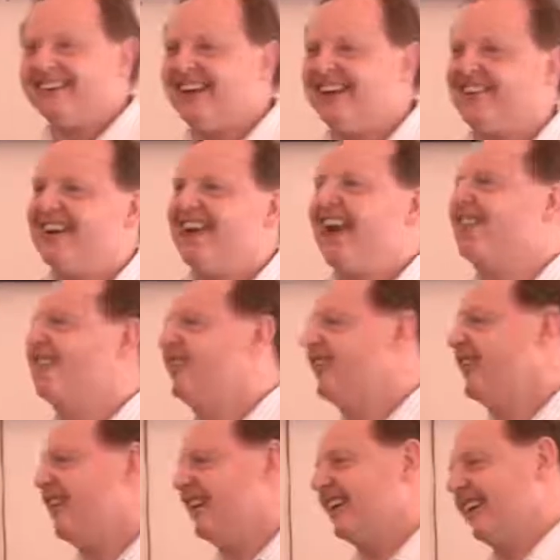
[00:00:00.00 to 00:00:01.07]
Now I have
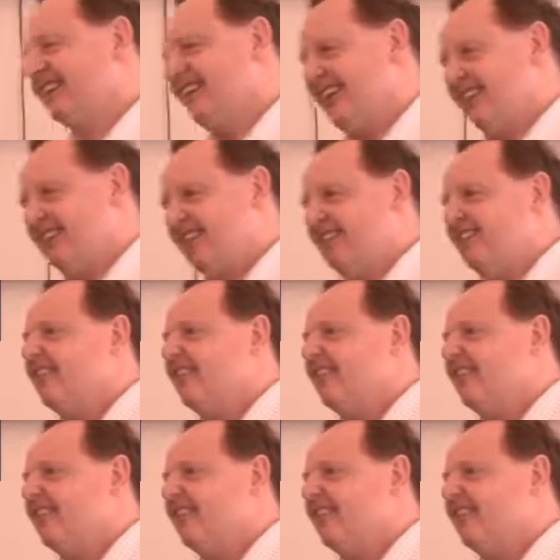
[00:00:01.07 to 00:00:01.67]
to work at this.